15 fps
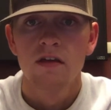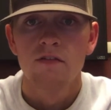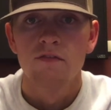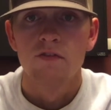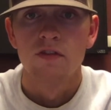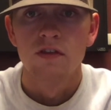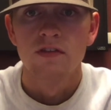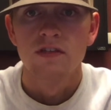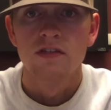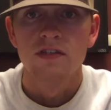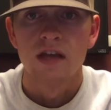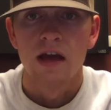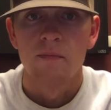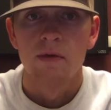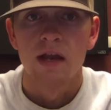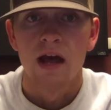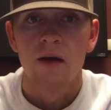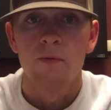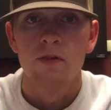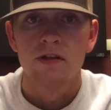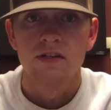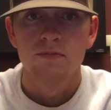For this assignment, I
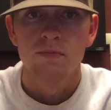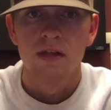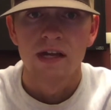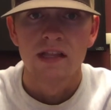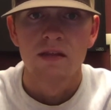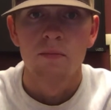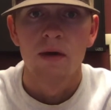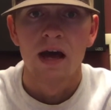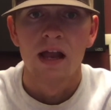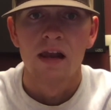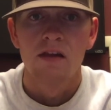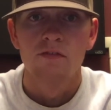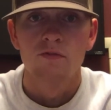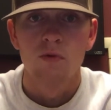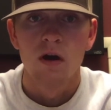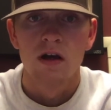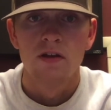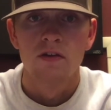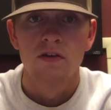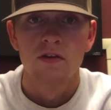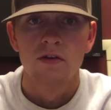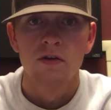will explain the Battle of Guandu